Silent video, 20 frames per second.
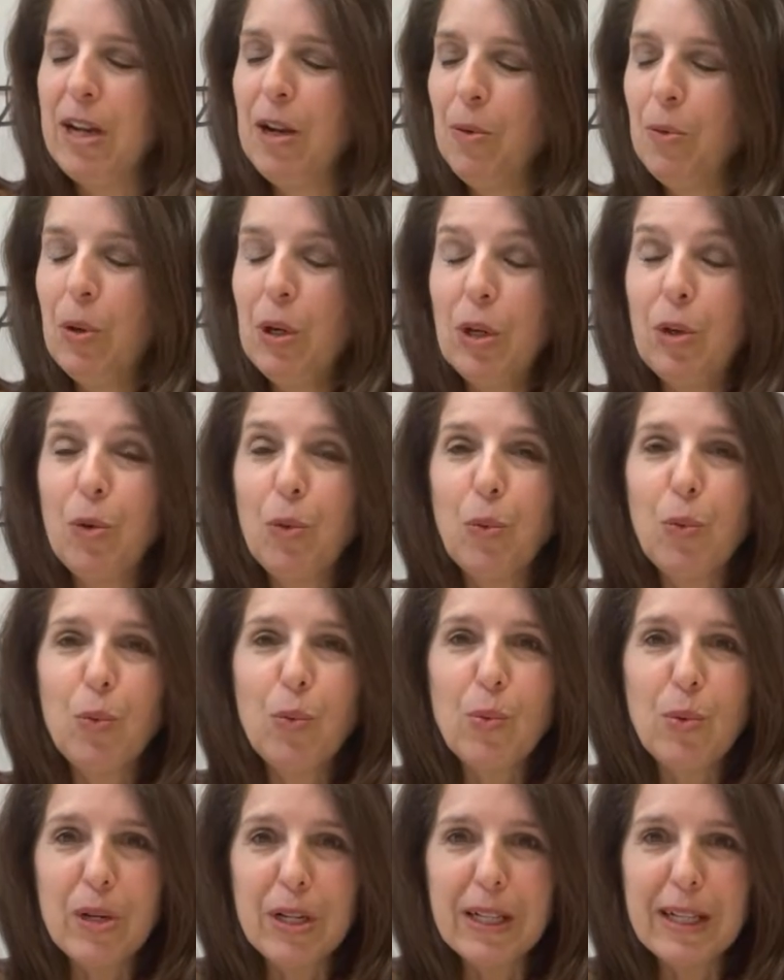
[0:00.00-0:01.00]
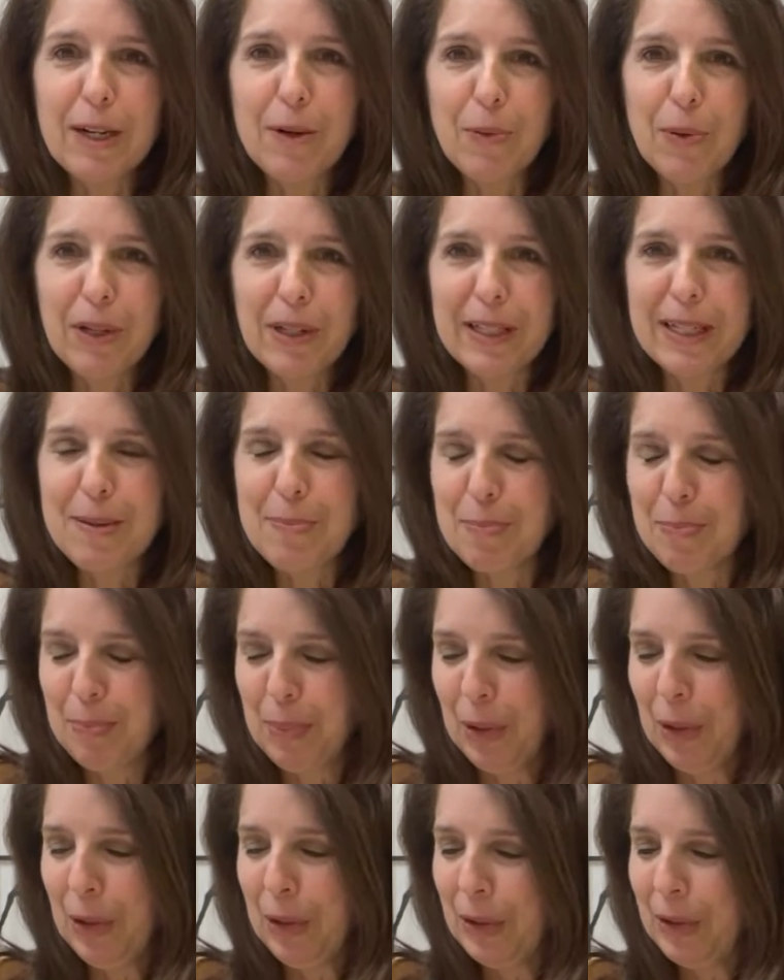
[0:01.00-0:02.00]
It will really, really
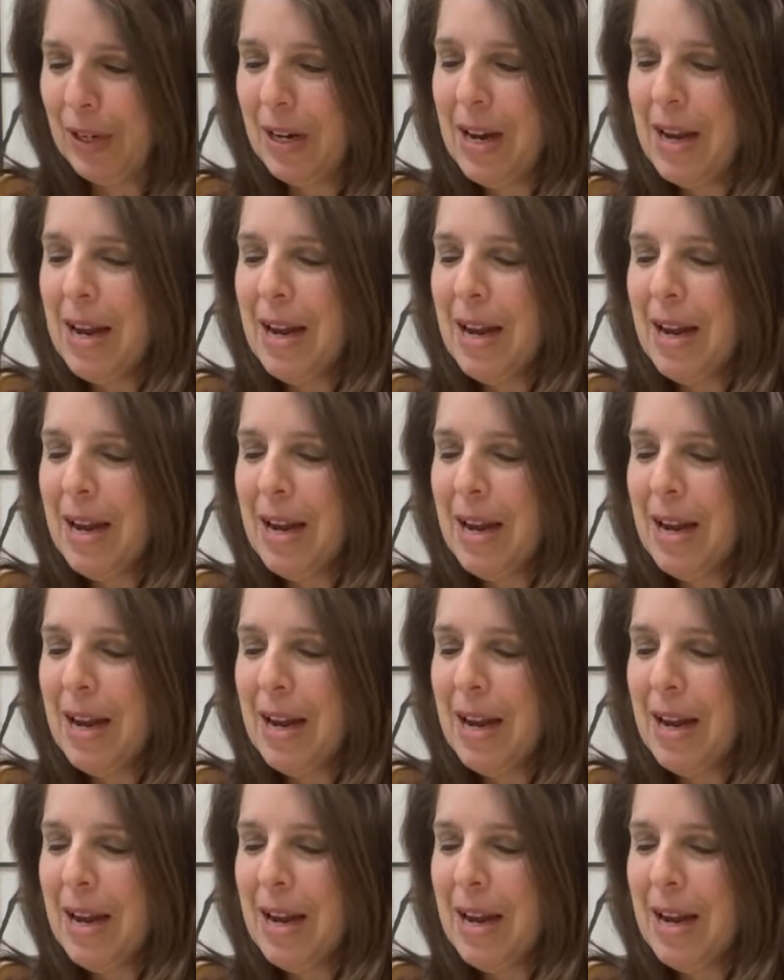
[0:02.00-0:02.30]
burn.